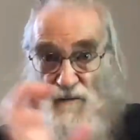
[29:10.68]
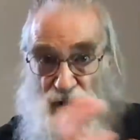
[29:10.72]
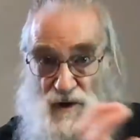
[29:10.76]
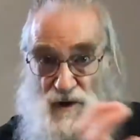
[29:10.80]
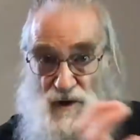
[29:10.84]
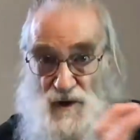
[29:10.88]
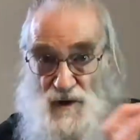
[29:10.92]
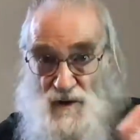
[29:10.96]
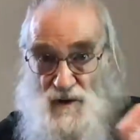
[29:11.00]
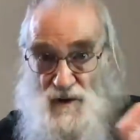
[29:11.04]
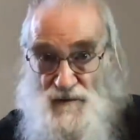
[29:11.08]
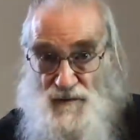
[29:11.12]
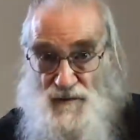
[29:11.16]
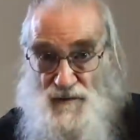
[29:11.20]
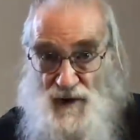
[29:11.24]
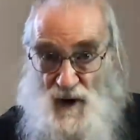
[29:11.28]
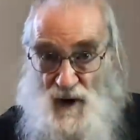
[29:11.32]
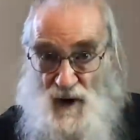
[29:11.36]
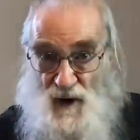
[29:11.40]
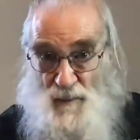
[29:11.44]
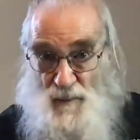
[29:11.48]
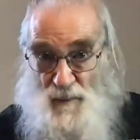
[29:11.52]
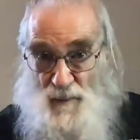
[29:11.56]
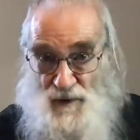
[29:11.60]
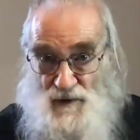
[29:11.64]
Russian
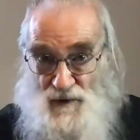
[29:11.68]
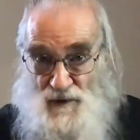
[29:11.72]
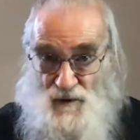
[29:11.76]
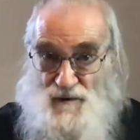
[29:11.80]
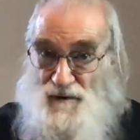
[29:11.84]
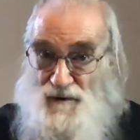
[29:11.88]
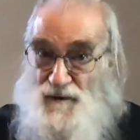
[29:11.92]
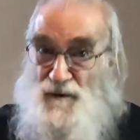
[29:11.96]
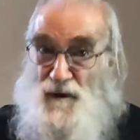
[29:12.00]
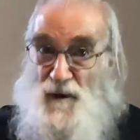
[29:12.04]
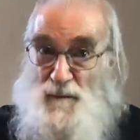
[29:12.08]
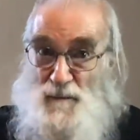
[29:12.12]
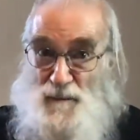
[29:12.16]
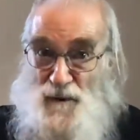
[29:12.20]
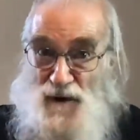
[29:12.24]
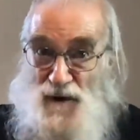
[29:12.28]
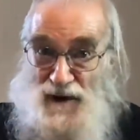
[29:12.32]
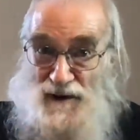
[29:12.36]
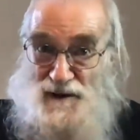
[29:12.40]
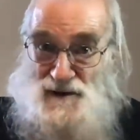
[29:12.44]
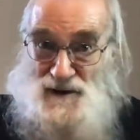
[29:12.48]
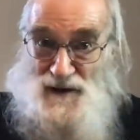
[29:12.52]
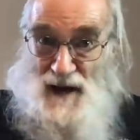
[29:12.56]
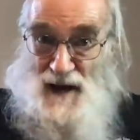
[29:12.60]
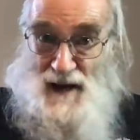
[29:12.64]
fingerprints or
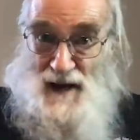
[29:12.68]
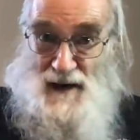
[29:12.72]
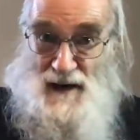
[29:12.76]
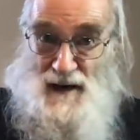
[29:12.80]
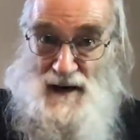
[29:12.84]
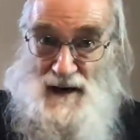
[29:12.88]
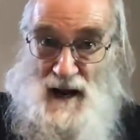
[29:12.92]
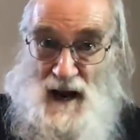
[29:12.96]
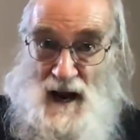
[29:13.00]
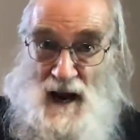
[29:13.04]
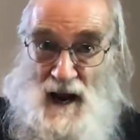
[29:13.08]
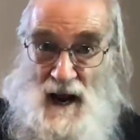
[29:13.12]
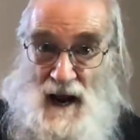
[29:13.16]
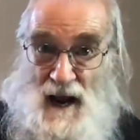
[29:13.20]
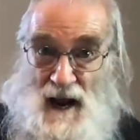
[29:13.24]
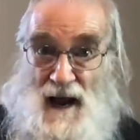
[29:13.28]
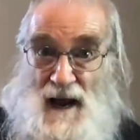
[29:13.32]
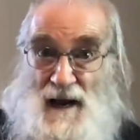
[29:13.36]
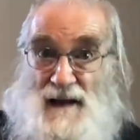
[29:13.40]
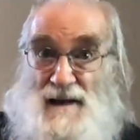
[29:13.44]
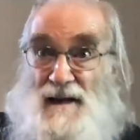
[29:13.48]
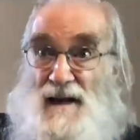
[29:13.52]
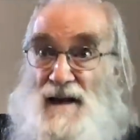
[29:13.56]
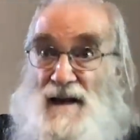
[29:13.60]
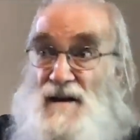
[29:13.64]
footprints on it.
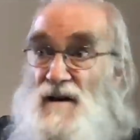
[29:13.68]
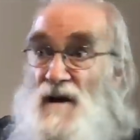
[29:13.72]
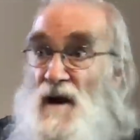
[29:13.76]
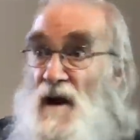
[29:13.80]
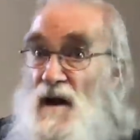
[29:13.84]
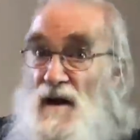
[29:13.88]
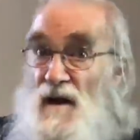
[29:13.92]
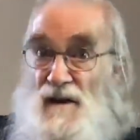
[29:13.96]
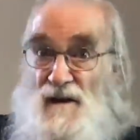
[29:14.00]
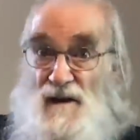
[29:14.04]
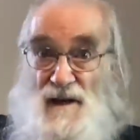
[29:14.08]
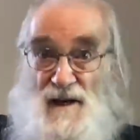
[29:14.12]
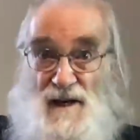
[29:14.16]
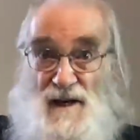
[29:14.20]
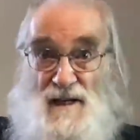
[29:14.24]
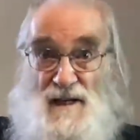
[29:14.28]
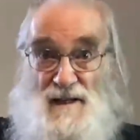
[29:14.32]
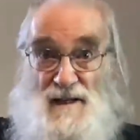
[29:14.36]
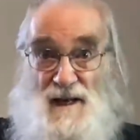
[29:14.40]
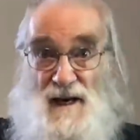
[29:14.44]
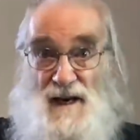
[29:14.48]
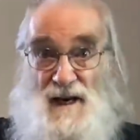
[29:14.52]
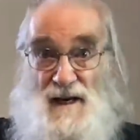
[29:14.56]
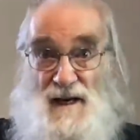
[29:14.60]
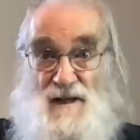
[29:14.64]
And then the
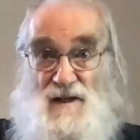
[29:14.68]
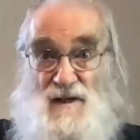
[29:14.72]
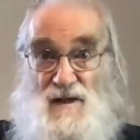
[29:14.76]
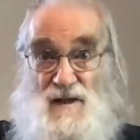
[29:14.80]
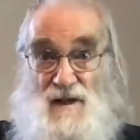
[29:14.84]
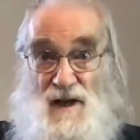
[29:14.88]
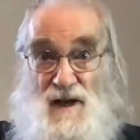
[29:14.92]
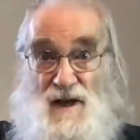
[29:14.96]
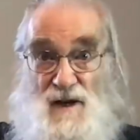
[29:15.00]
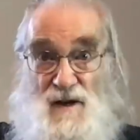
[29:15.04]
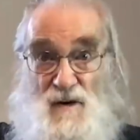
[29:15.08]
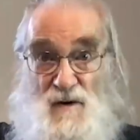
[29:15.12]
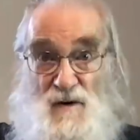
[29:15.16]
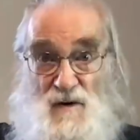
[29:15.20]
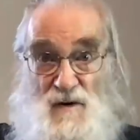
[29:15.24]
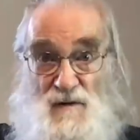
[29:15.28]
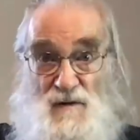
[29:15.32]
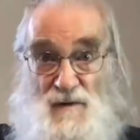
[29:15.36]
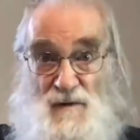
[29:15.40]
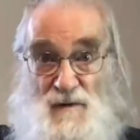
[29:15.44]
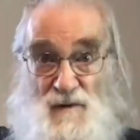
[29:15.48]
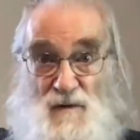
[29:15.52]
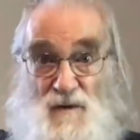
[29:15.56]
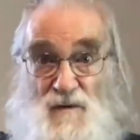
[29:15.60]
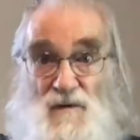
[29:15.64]
next day,
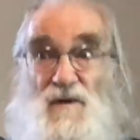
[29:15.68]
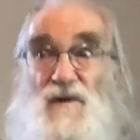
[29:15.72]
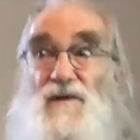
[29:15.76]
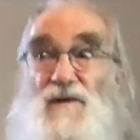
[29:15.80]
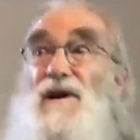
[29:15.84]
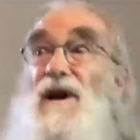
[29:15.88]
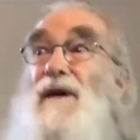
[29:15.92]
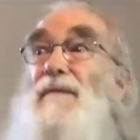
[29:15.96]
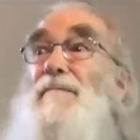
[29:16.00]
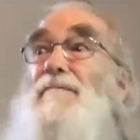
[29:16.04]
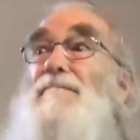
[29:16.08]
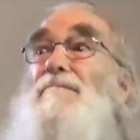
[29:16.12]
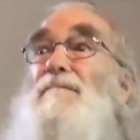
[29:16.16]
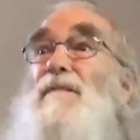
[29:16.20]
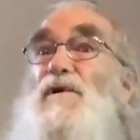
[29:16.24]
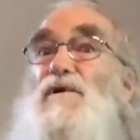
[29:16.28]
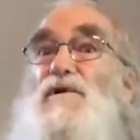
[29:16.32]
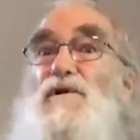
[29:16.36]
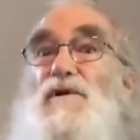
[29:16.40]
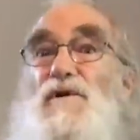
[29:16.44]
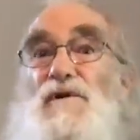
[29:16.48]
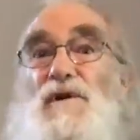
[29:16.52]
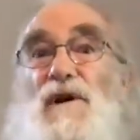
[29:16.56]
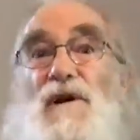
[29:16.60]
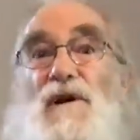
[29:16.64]
GUCCIFER 2 says, yep, it
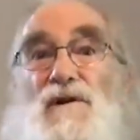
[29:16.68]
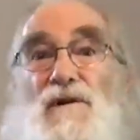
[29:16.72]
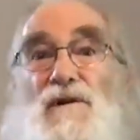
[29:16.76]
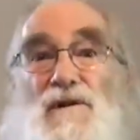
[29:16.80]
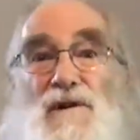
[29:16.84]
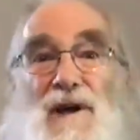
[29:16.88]
sure does,